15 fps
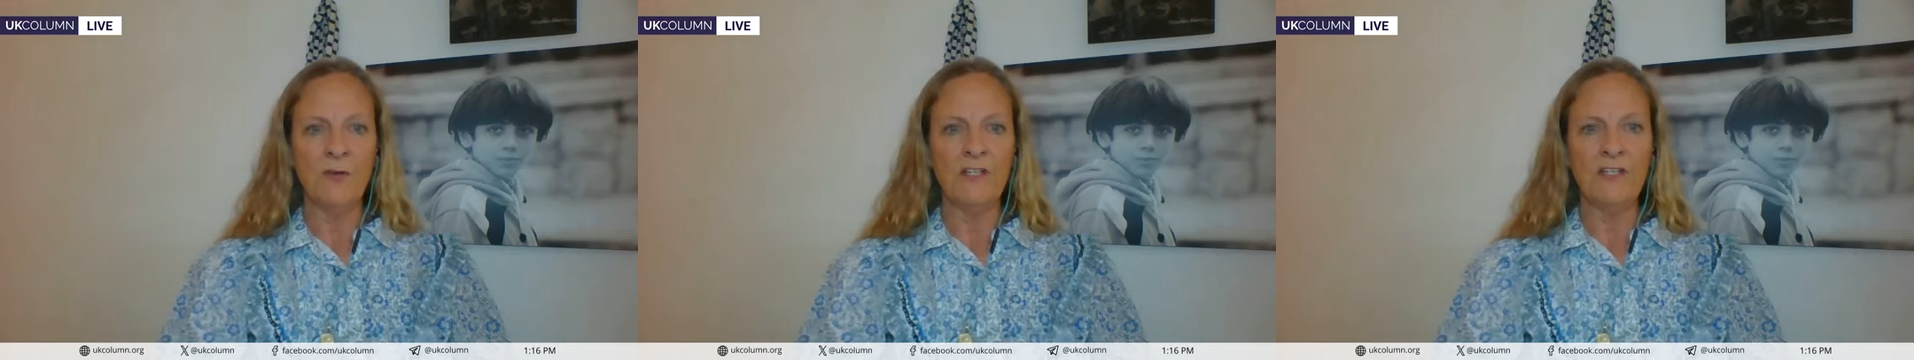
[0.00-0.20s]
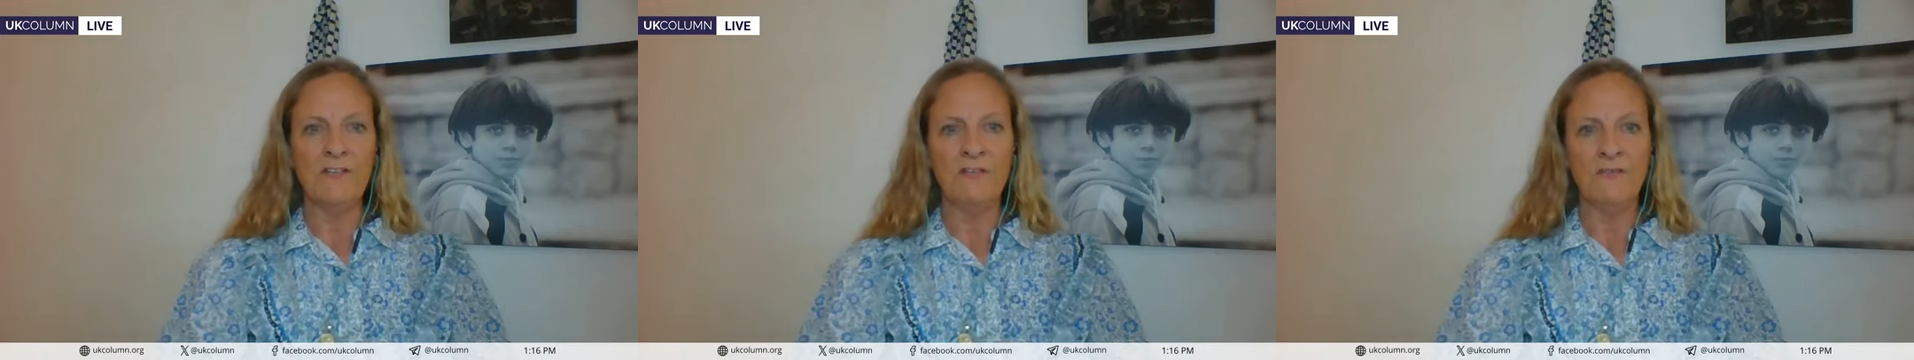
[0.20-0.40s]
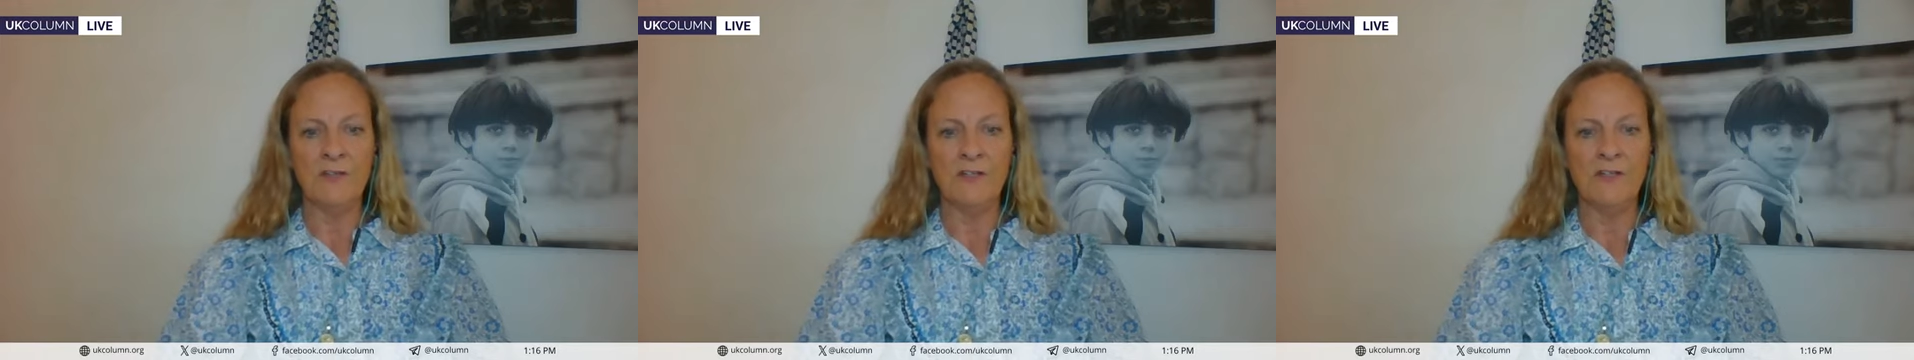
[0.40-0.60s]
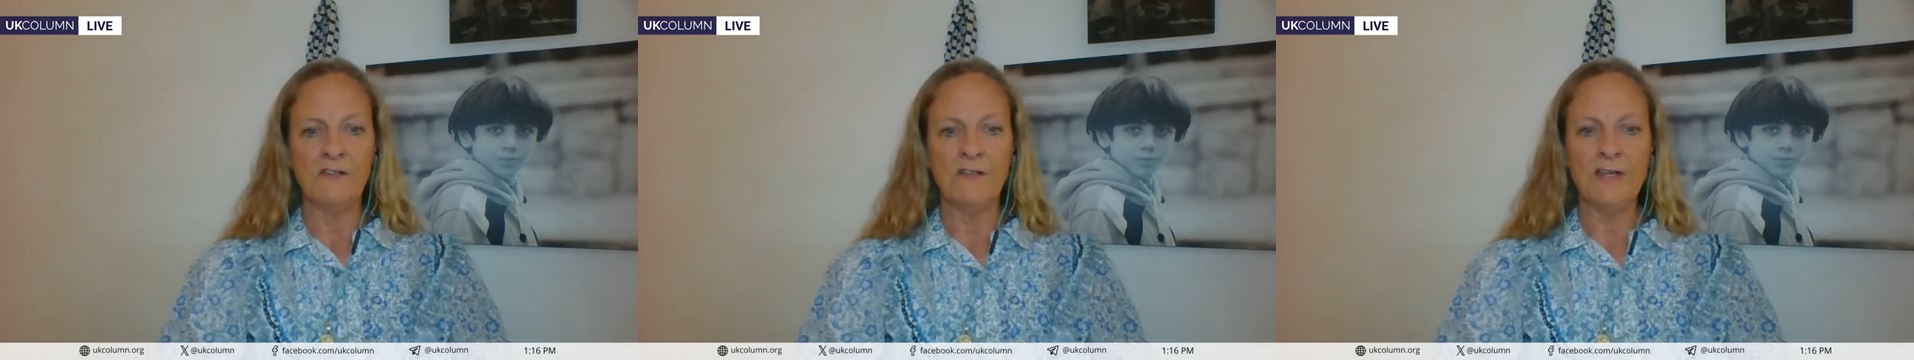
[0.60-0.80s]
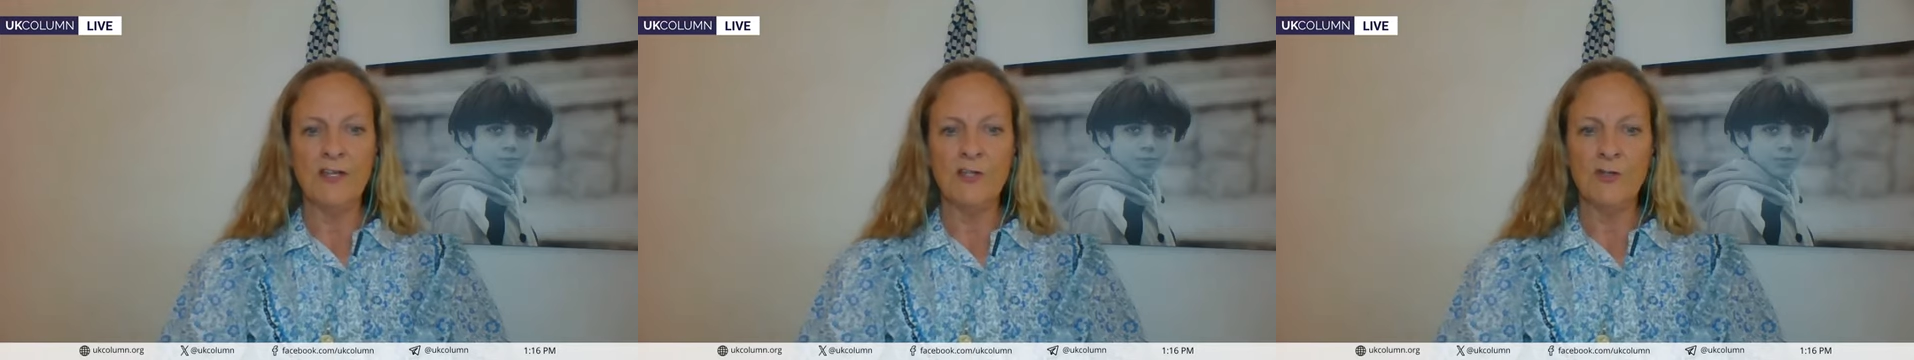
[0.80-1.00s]

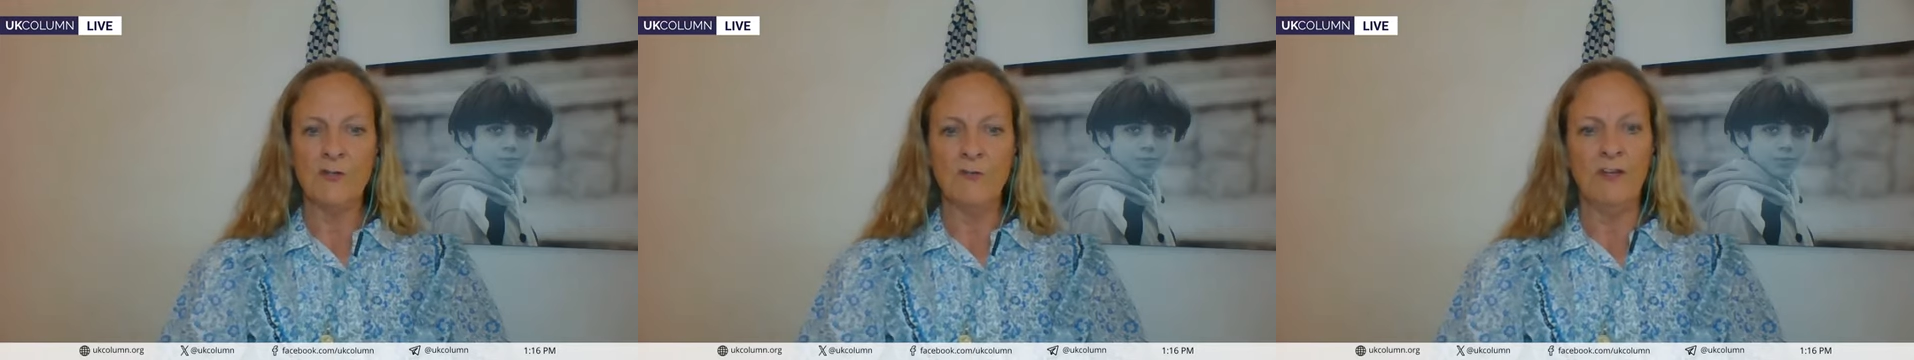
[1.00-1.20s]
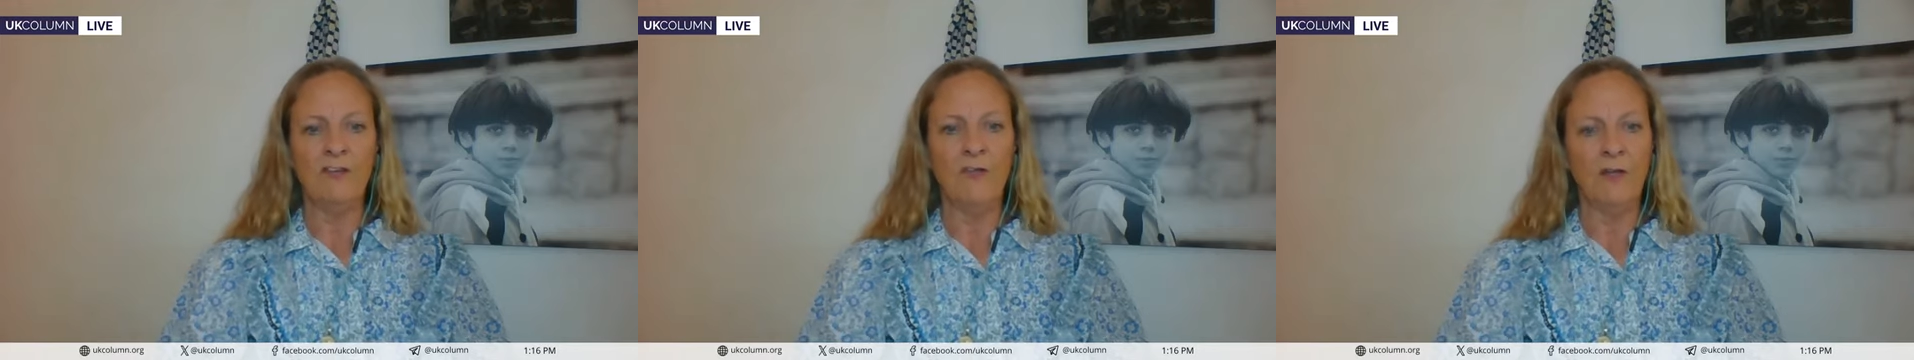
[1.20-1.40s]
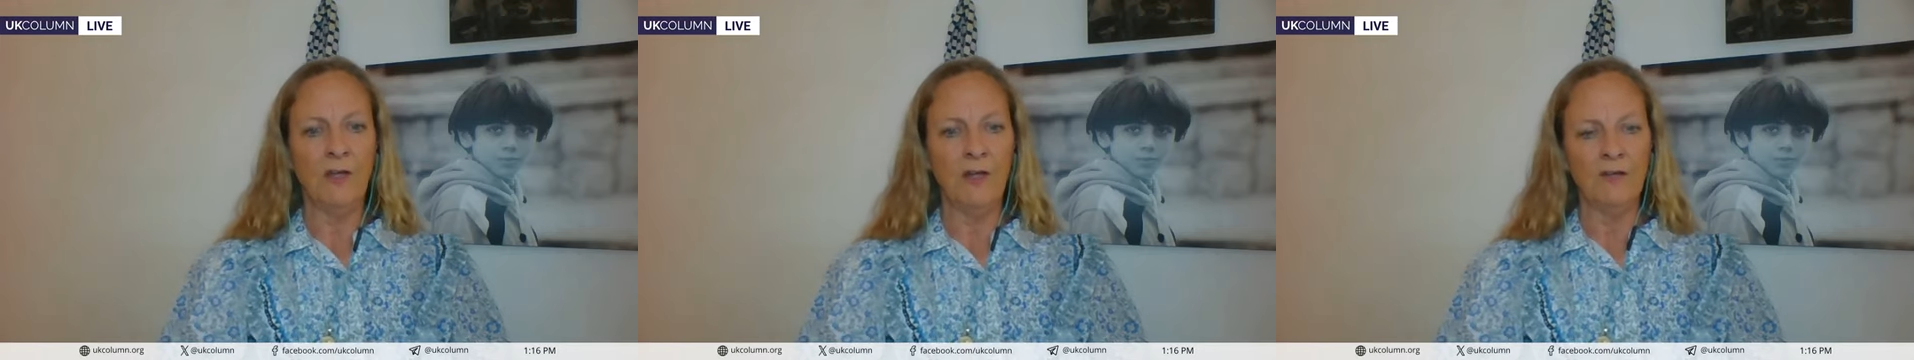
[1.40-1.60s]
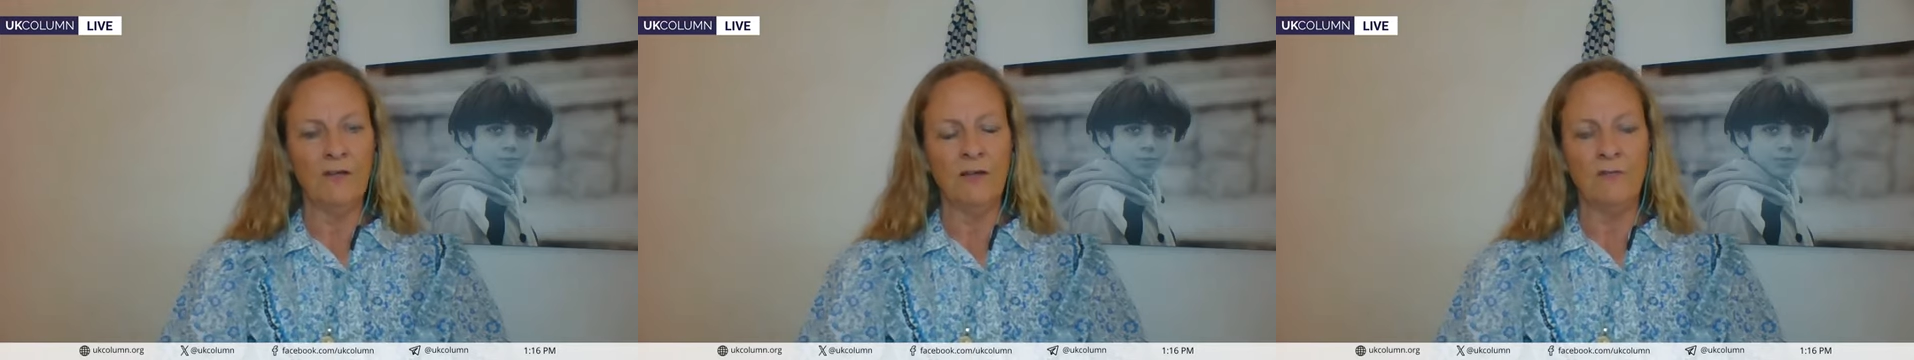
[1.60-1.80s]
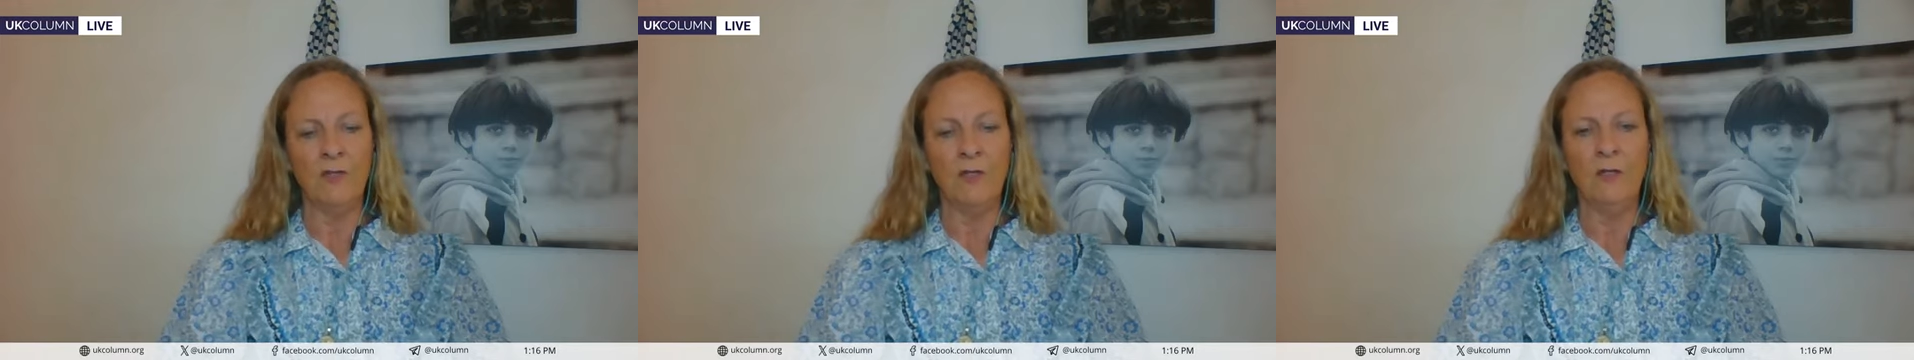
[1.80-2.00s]
21st century. So let's have